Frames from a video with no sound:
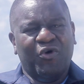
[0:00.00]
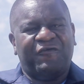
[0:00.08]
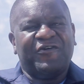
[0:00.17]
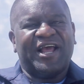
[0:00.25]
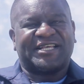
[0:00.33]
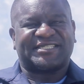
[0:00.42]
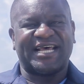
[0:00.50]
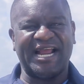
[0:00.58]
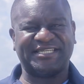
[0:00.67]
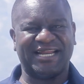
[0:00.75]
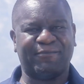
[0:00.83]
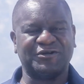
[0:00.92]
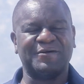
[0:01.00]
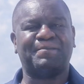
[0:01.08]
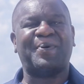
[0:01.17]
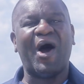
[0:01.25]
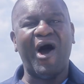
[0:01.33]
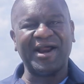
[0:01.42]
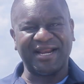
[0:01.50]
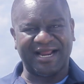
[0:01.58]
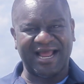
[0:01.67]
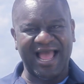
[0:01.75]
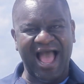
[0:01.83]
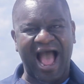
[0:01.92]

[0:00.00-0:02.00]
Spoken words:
who feel excited about empowering